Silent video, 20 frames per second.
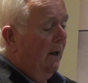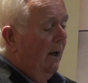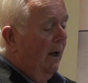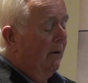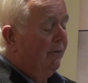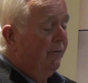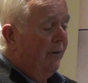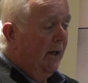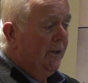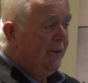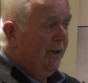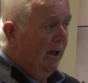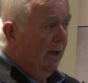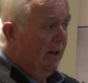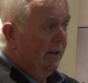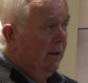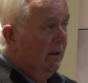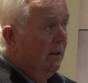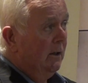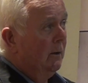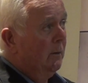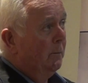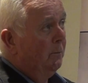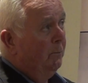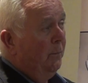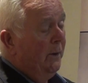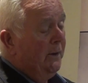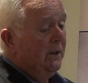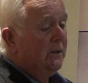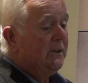a French article
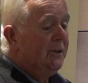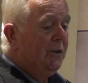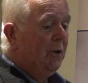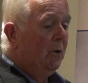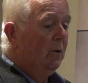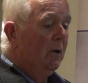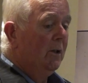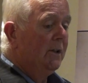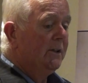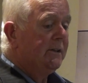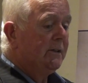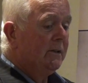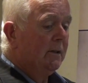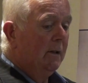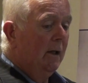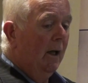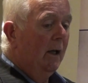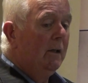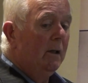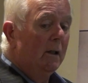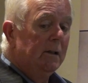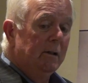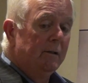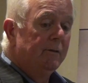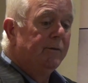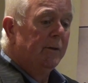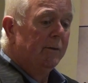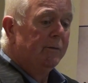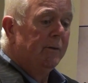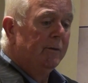by this journalist in
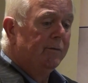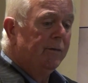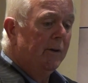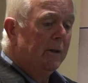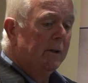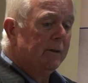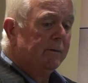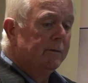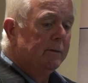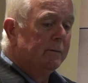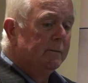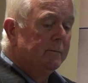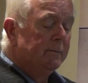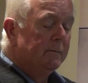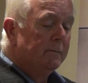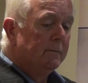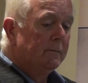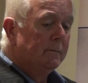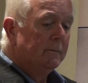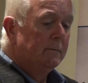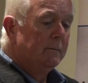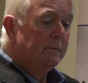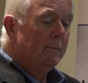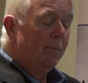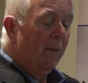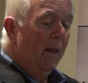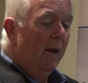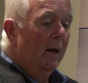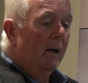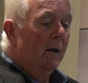1955.
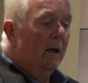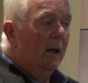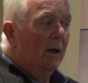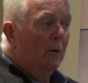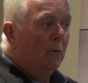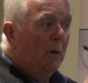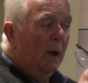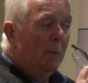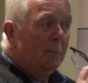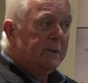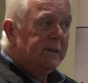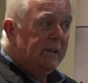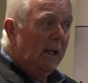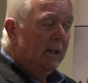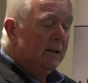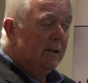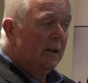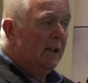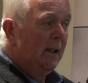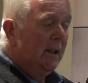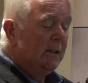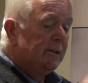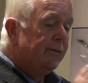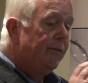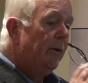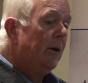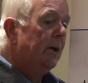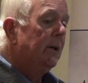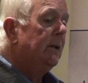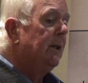It represented his
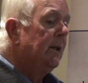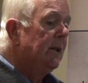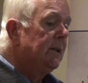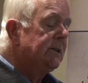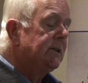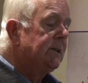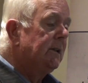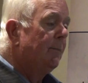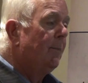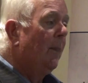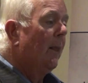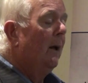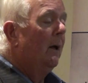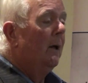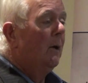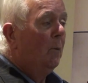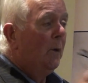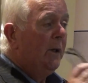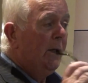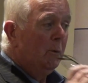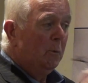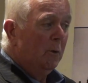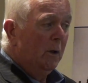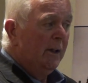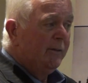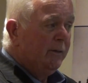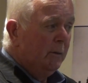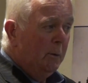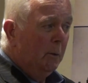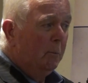findings when he
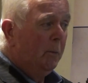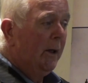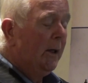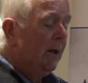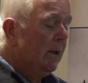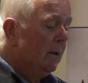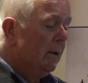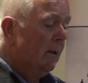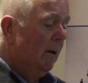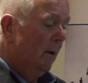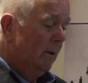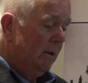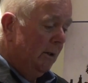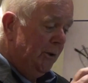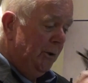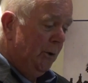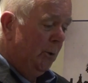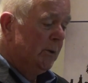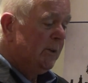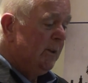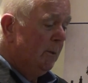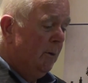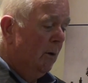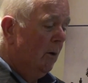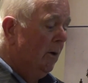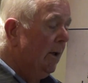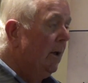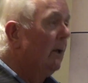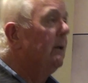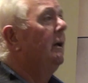arrived in Balbriggan on the Tuesday
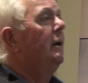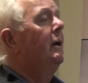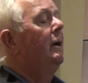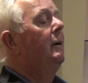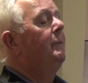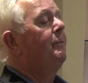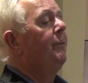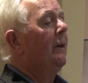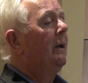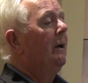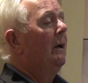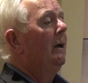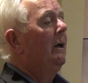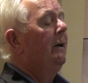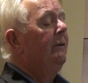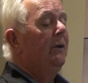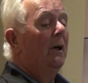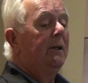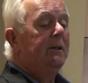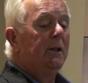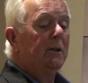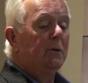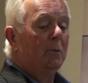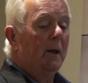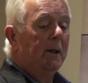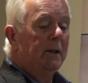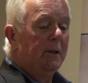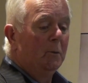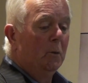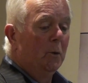morning of
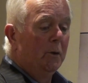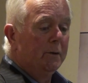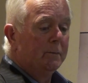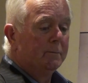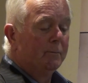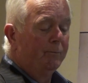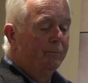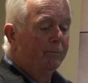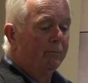1921.